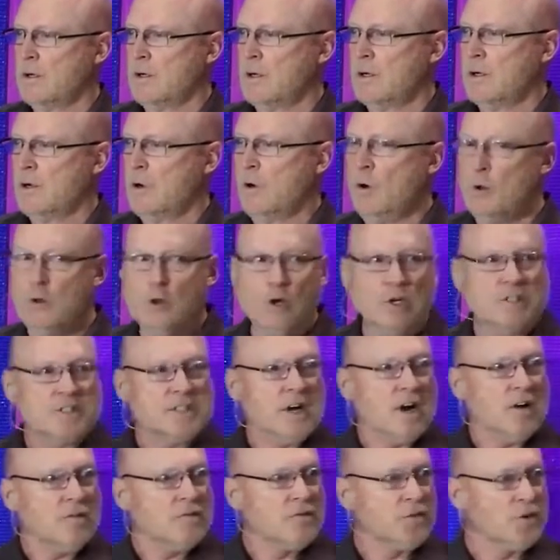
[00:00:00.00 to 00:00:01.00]
Who looks
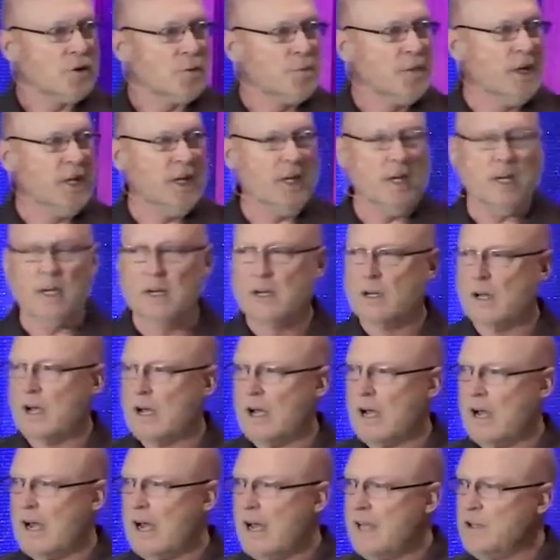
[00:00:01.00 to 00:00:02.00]
out for me and
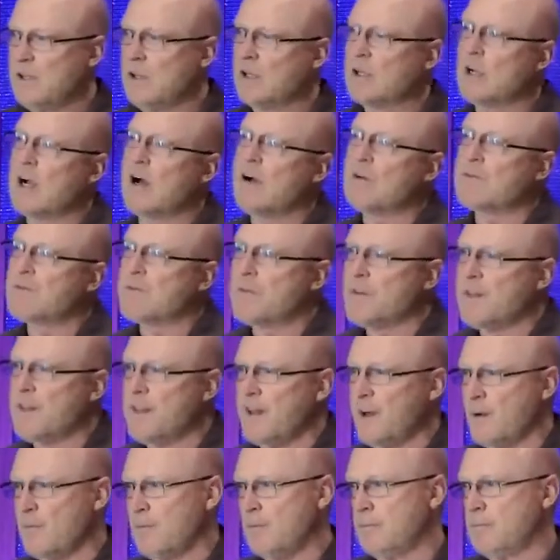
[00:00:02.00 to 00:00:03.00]
I look out for
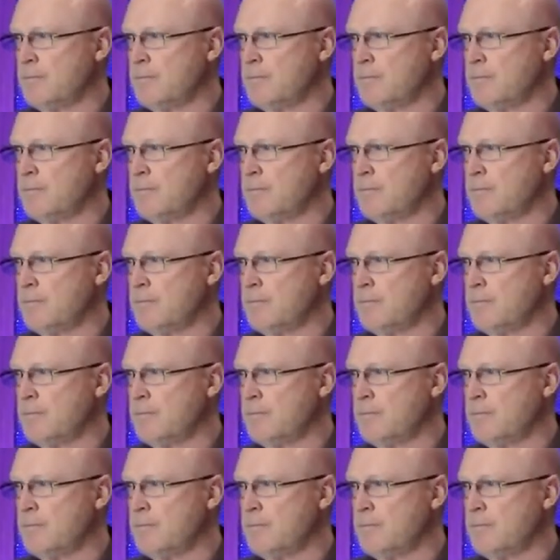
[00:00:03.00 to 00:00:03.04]
them?